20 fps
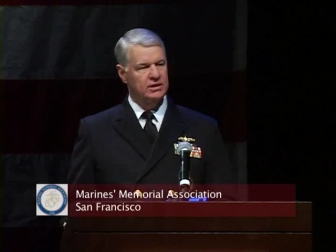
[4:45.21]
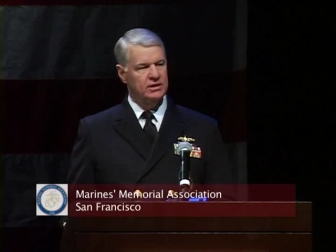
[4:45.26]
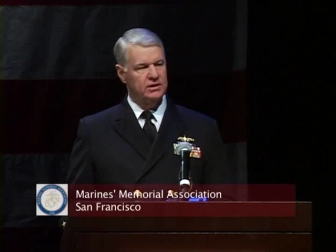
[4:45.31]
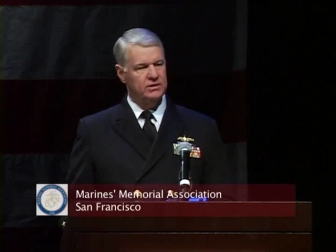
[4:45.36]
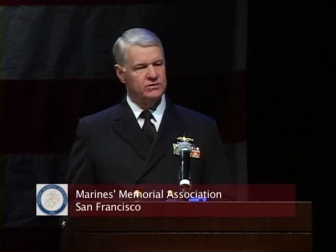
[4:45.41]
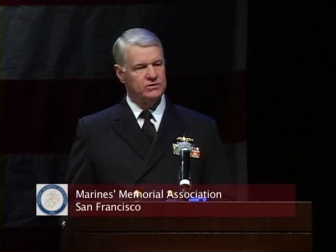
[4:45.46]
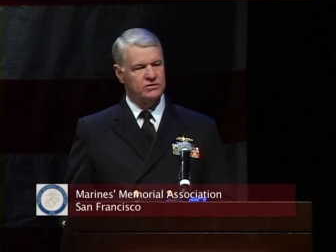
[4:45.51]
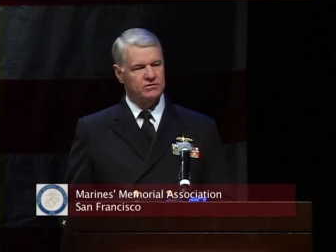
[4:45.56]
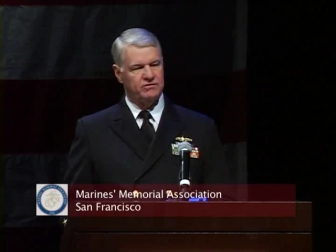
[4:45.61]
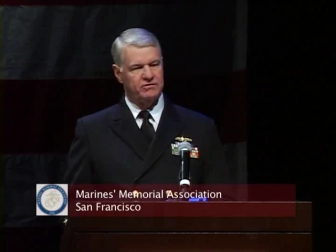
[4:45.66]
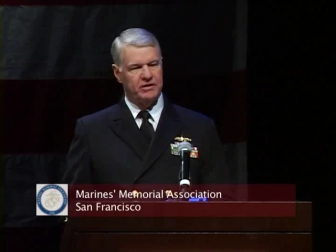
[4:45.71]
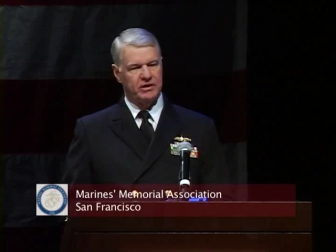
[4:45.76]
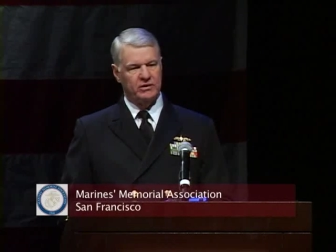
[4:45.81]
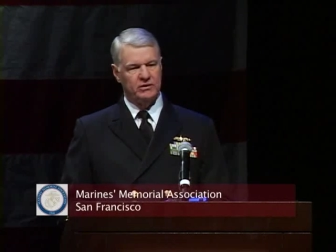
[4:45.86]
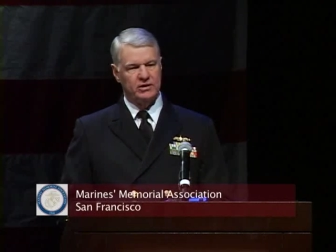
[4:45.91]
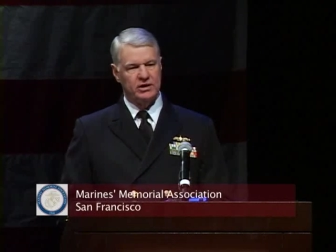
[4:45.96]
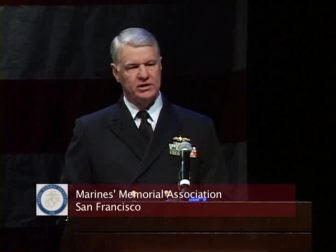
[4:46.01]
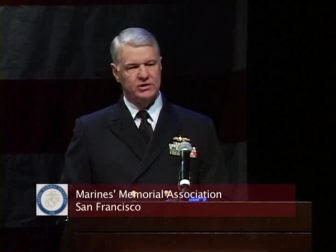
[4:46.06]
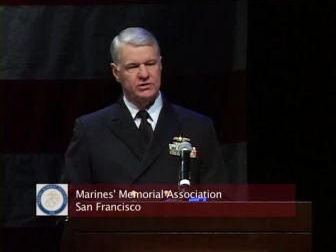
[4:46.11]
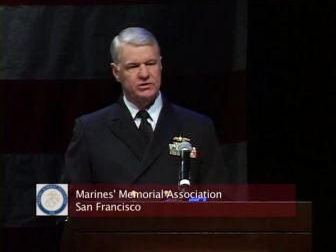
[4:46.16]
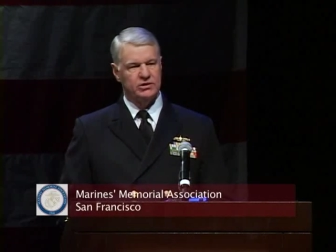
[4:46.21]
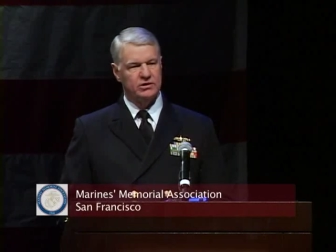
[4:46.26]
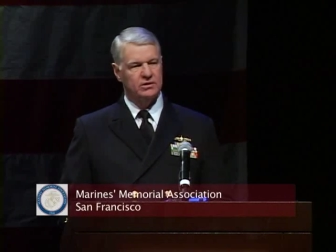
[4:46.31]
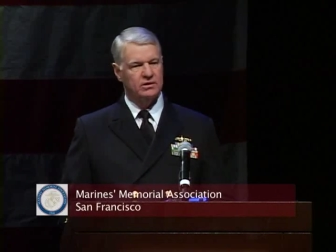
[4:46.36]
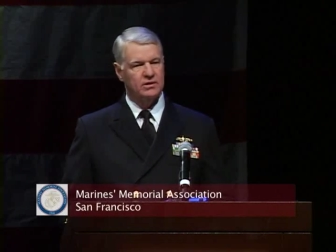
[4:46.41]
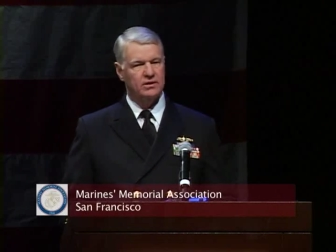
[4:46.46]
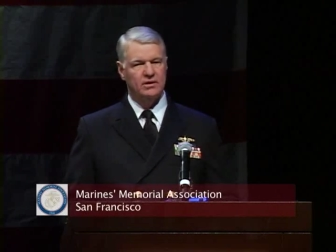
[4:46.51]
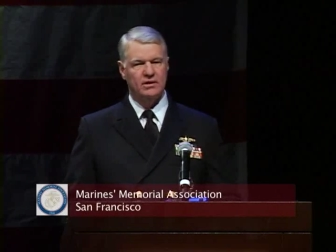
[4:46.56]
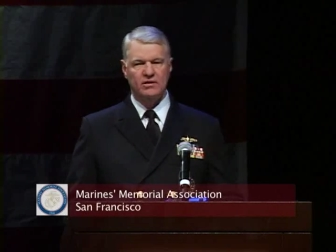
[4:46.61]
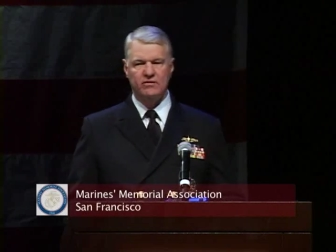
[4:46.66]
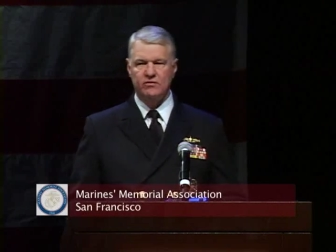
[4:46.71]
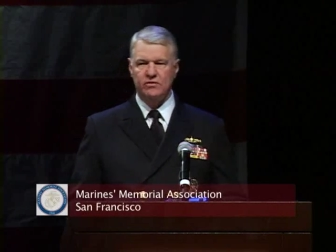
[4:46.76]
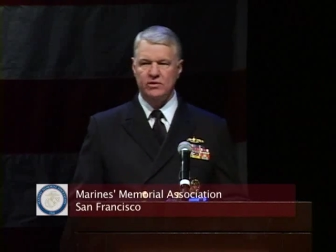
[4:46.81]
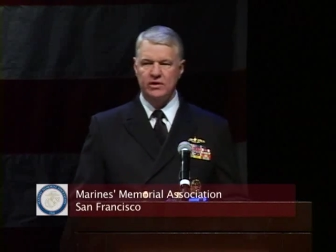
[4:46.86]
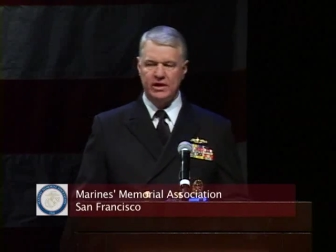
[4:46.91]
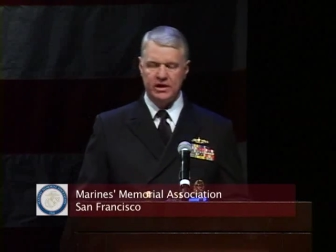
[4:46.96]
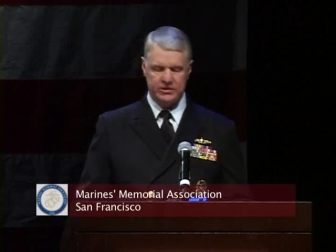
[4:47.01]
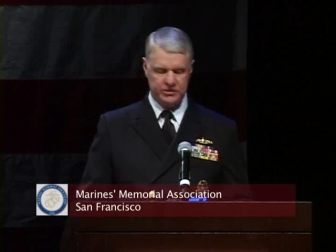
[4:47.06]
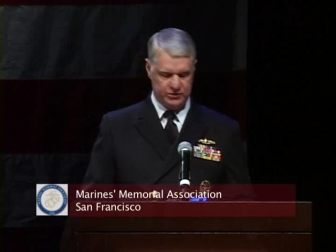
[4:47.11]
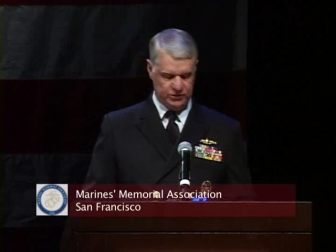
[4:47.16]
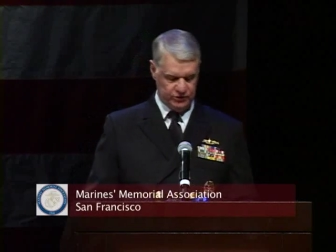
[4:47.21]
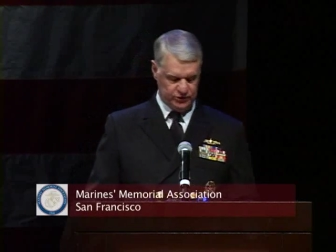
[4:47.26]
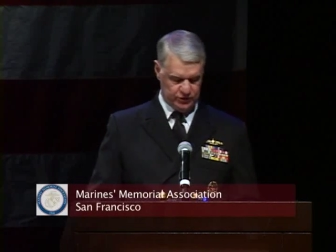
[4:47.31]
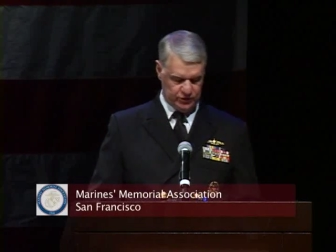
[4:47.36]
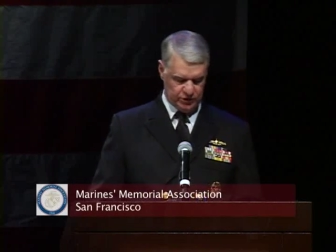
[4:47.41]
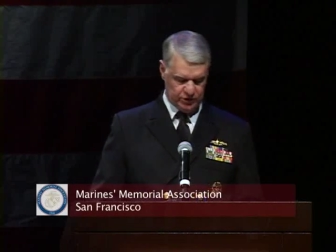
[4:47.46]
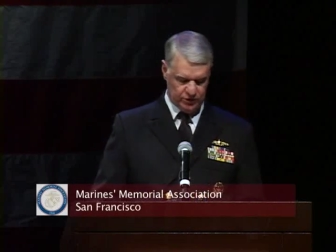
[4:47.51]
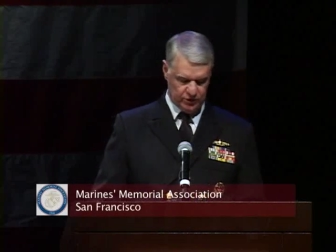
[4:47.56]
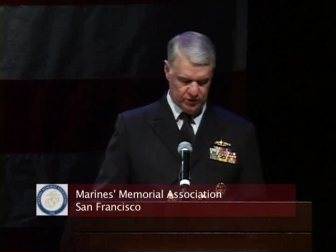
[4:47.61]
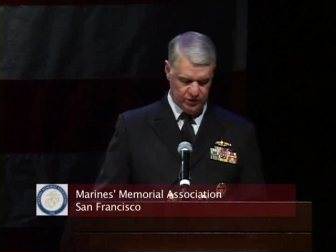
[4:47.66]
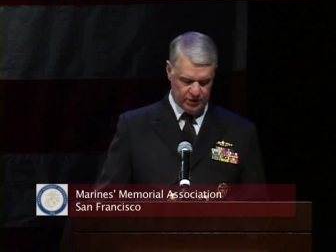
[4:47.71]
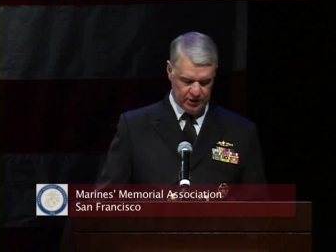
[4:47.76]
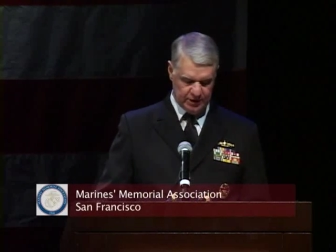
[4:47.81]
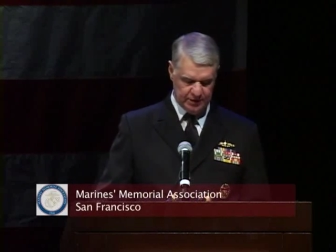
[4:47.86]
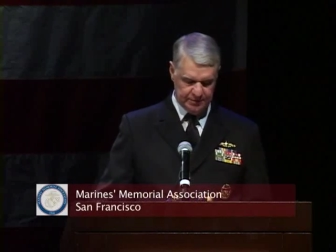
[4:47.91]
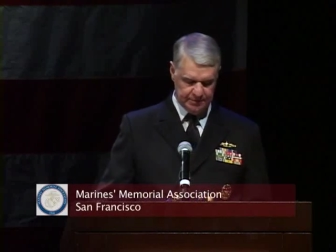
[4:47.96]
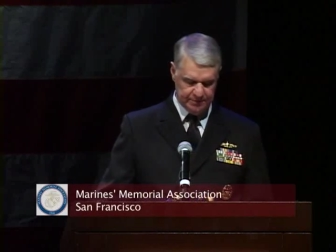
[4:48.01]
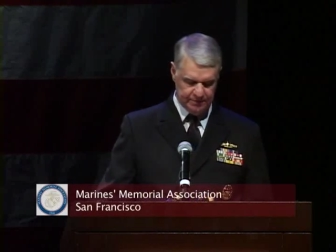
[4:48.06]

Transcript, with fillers: is the foundation of our national security.